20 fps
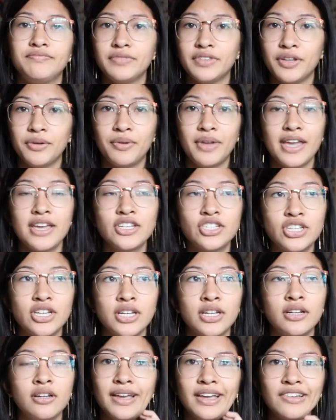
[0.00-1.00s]

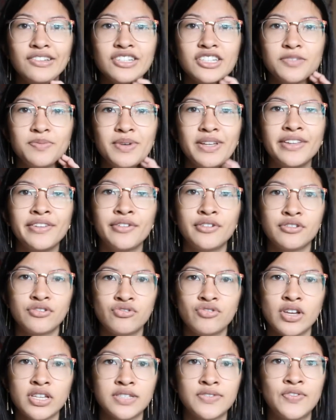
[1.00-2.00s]
location, it'd just be a little
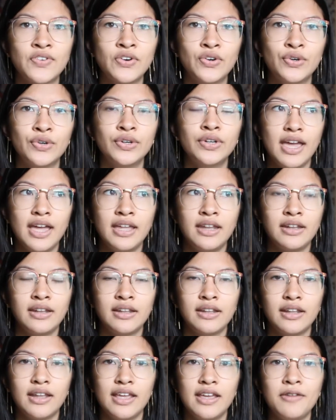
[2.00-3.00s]
stressful and
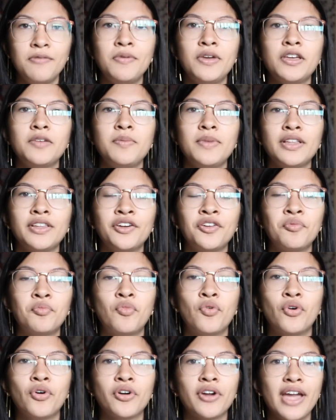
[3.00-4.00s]
it'd make me a little
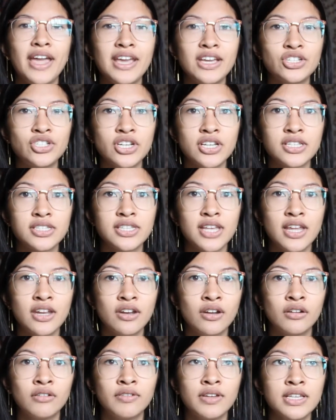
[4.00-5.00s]
more anxious and
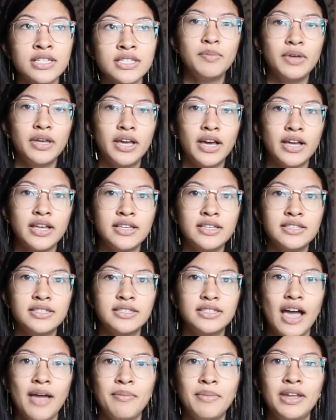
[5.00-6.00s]
nervous
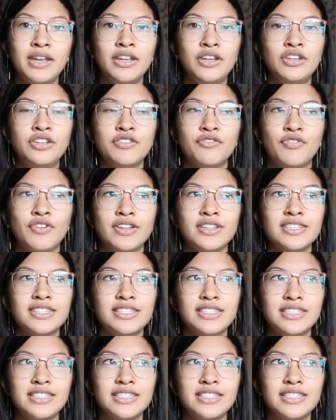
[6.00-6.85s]
because I'm in a different